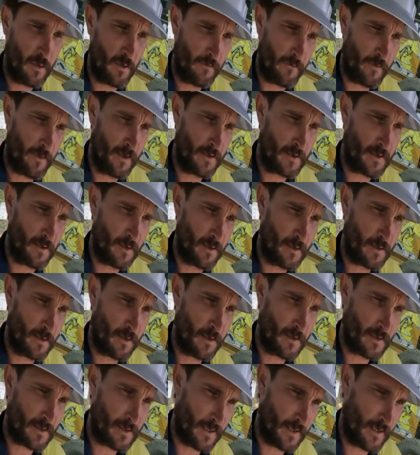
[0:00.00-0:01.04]
off those
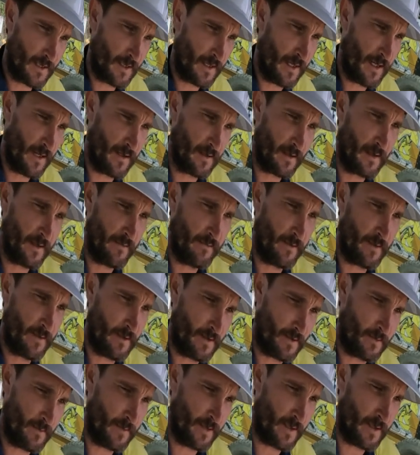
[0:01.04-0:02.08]
hydraulics, and again, giving
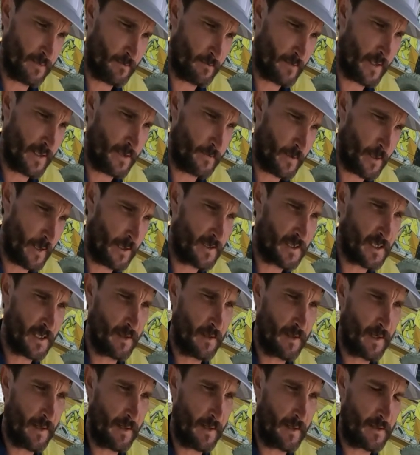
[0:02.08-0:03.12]
it a minute, being
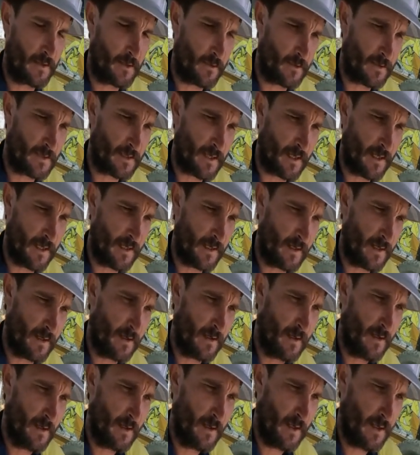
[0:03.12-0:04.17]
patient, let it do its thing,
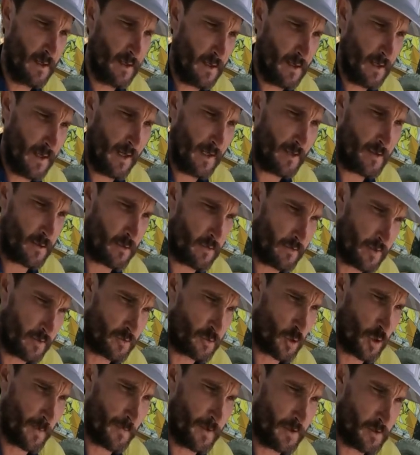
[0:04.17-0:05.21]
and doing the
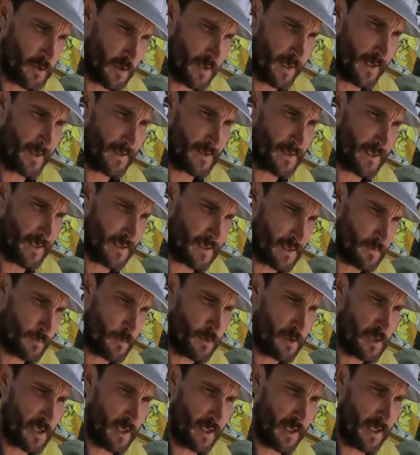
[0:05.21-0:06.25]
drop and drag test,
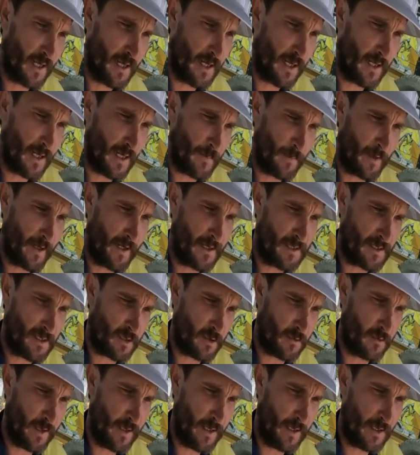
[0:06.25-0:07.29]
pushing it hard up against the
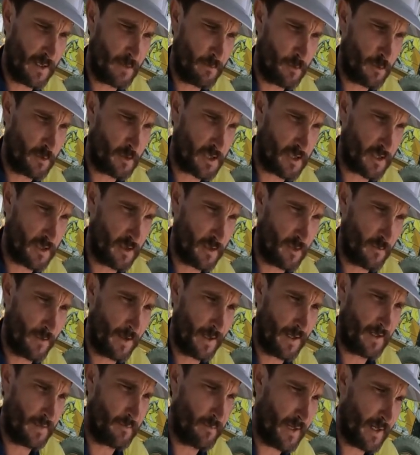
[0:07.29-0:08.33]
ground and pushing it
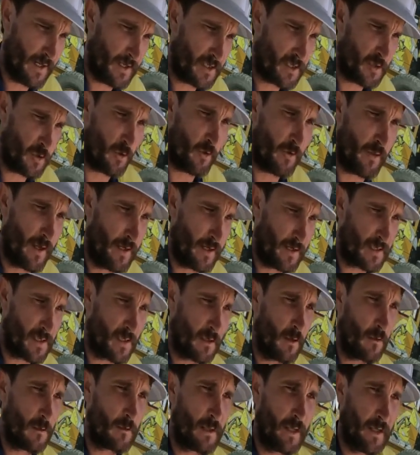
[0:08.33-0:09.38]
away and make sure that it's
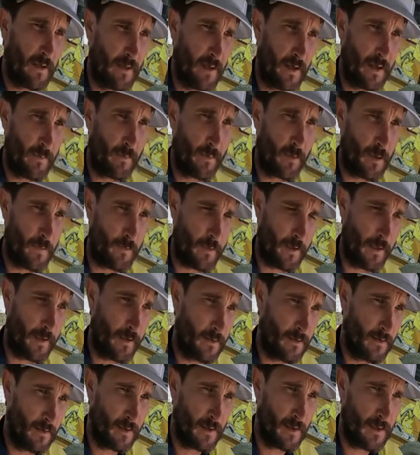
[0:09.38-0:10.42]
locked in there properly.
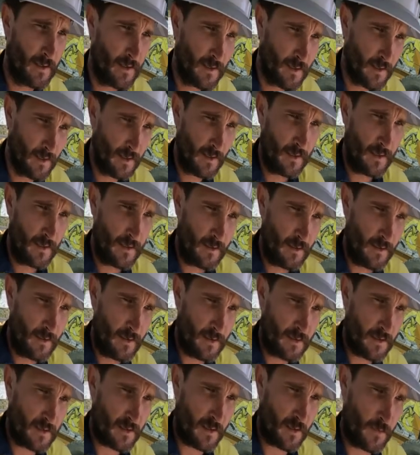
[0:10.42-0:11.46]

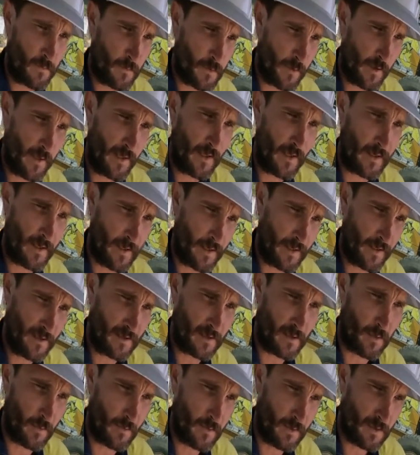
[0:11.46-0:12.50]
So I'm crowling it
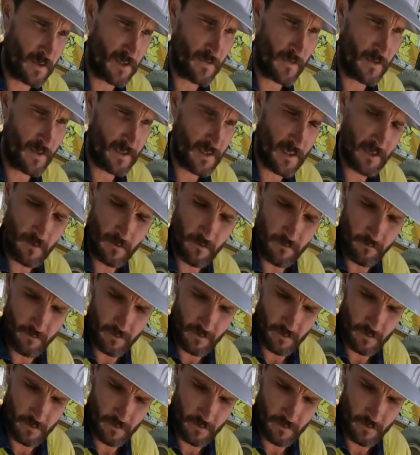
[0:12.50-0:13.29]
in towards myself.